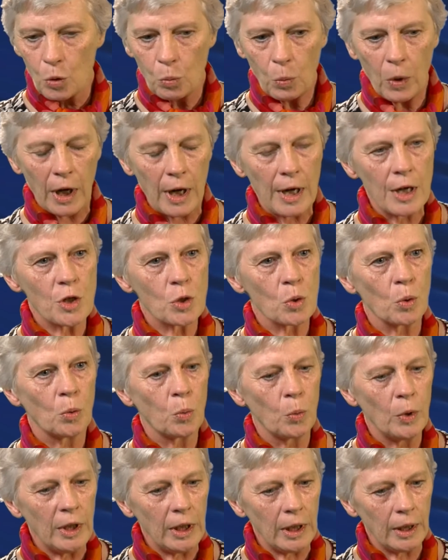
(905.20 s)
why should
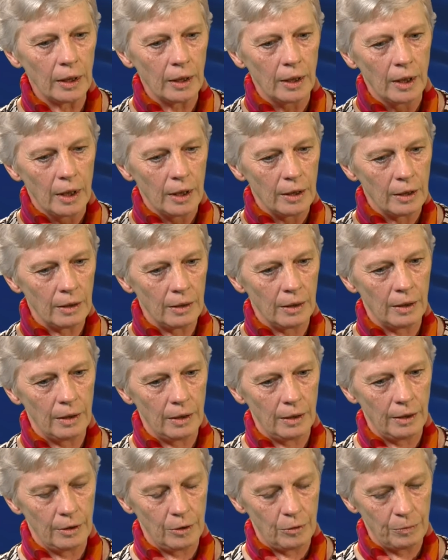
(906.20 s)
we
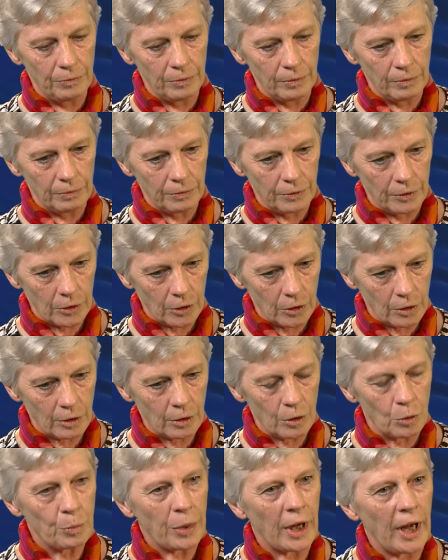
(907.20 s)

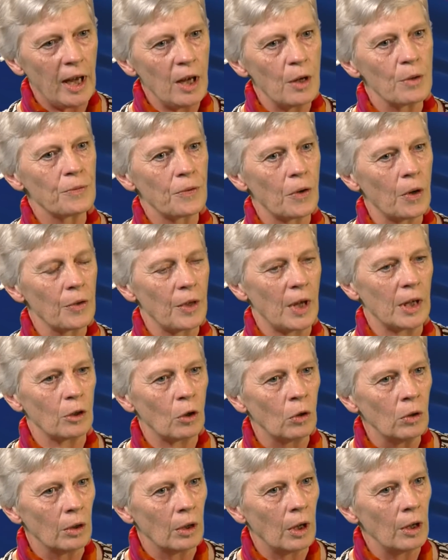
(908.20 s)
pay for that
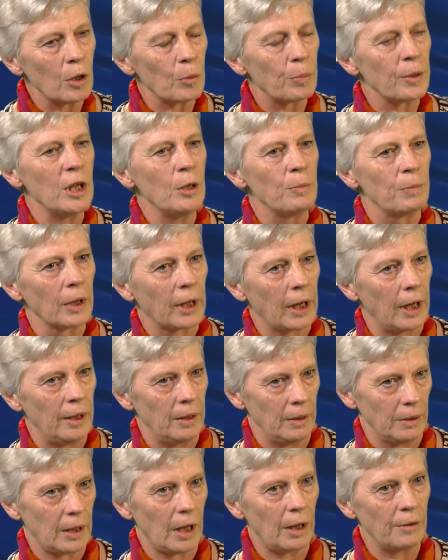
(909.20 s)
other people
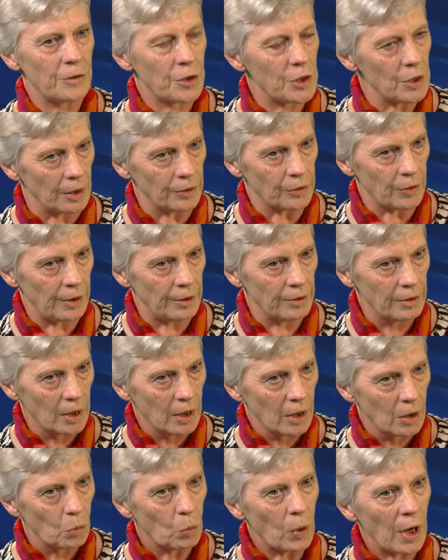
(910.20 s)
cannot have children?
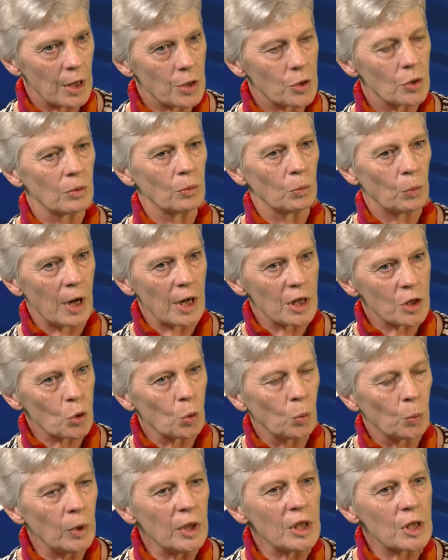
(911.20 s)
Why
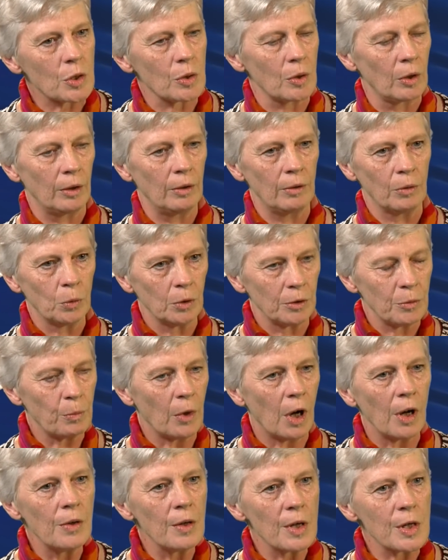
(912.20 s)
should we,
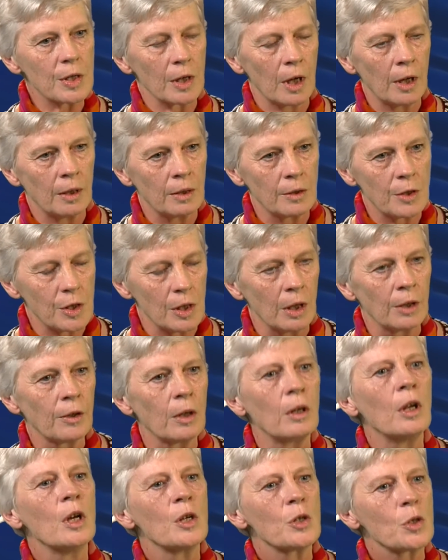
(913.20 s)
mothers and
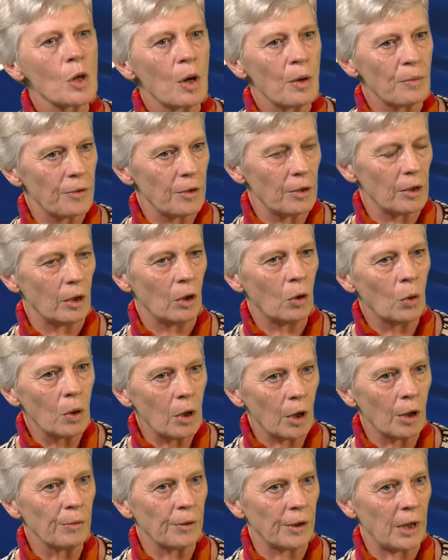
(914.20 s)
children, suffer all
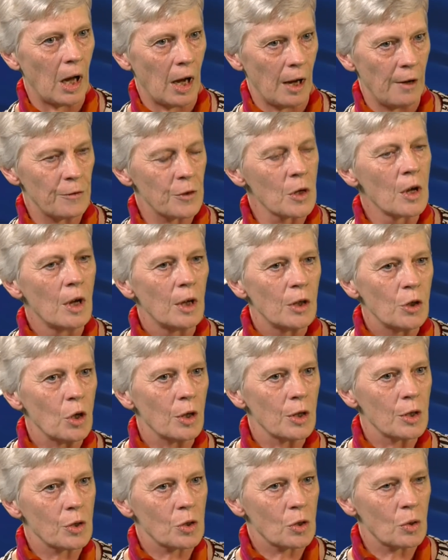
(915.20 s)
our lives
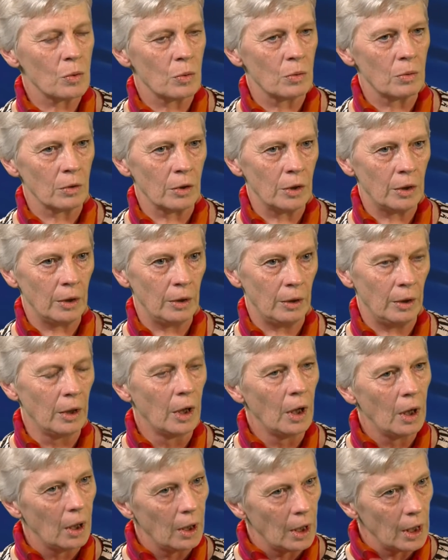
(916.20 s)
just
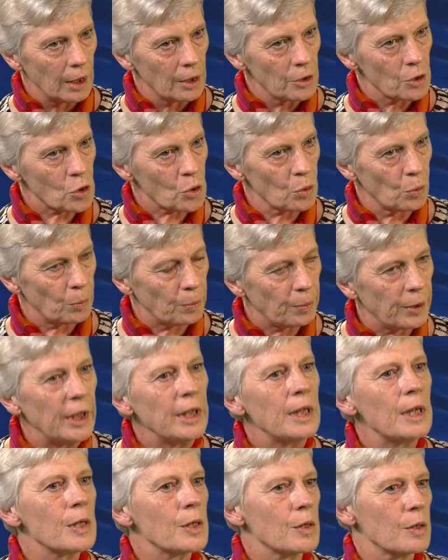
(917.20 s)
to
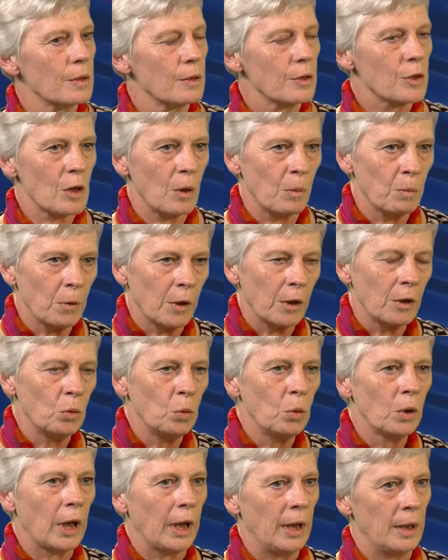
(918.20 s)
please someone
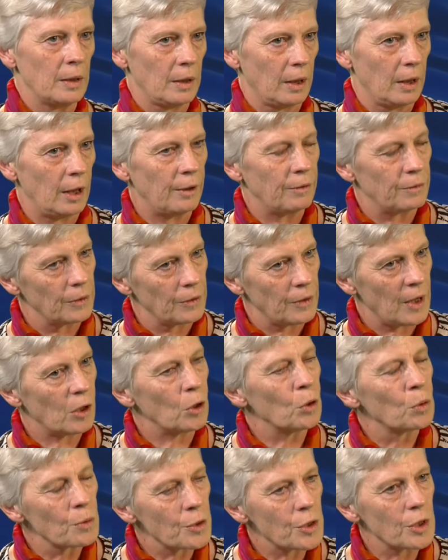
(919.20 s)
who can't have their
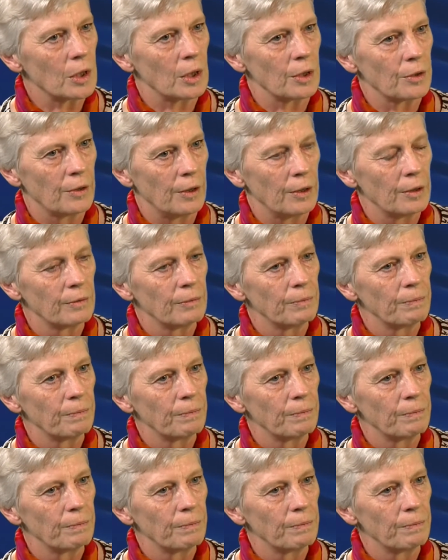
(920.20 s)
own children?